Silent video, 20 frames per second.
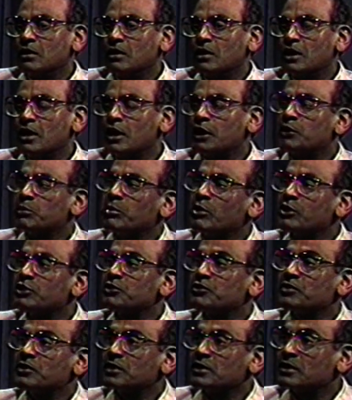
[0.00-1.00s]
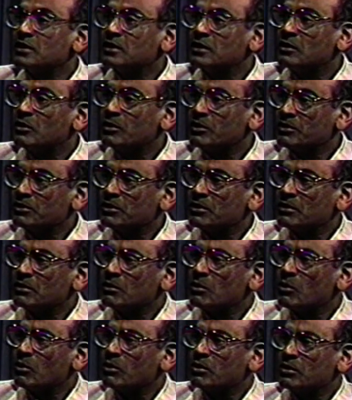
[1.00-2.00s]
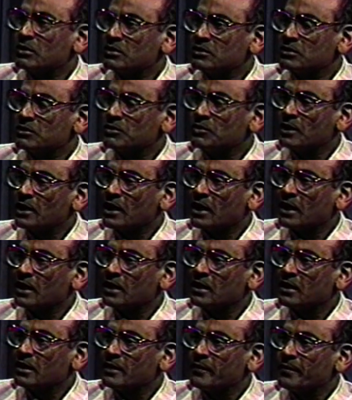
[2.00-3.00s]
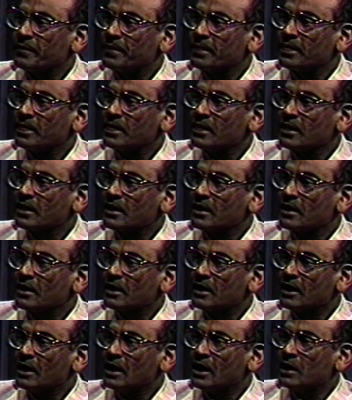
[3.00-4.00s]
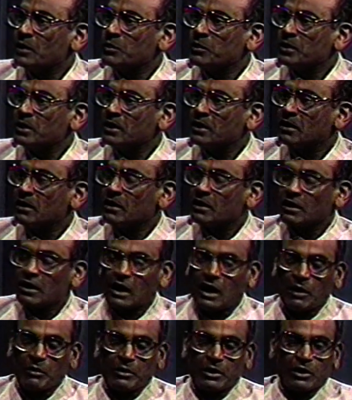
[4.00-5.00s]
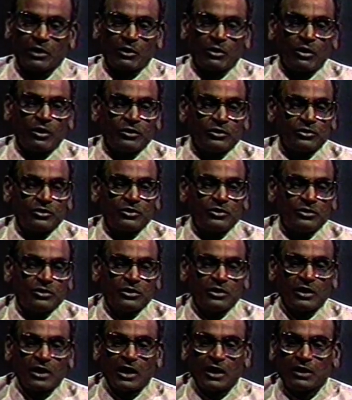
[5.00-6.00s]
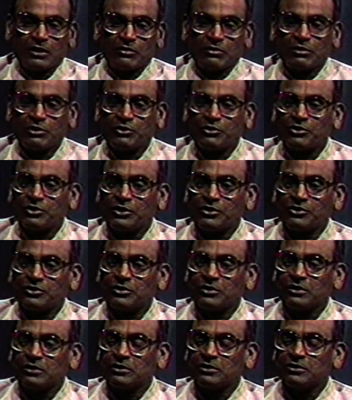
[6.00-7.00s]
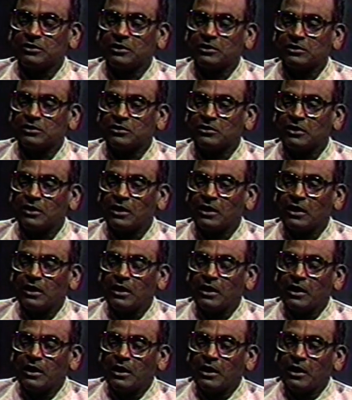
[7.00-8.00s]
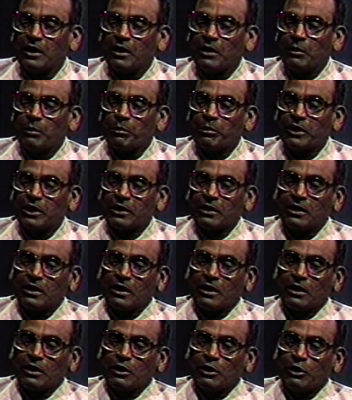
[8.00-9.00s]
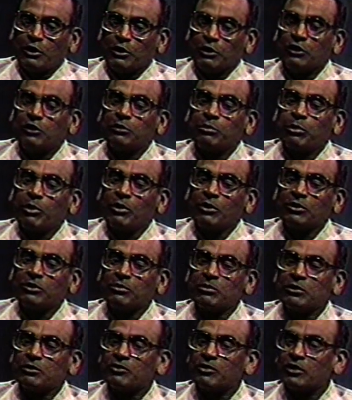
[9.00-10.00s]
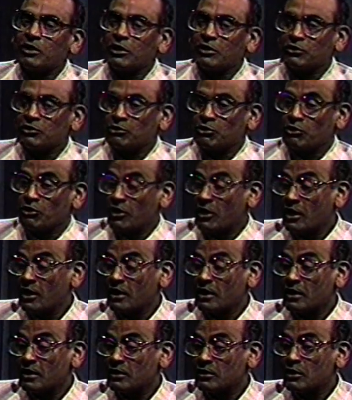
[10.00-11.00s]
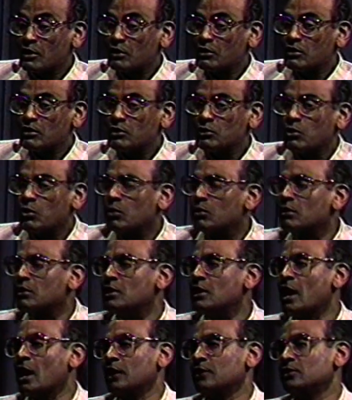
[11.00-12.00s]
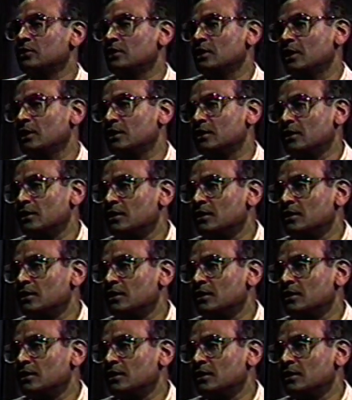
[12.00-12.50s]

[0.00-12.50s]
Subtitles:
atmosphere or their auras, if you like. And we come across certain kind of literature, etc., etc. But it is possible for us to think that it is wholly accidental.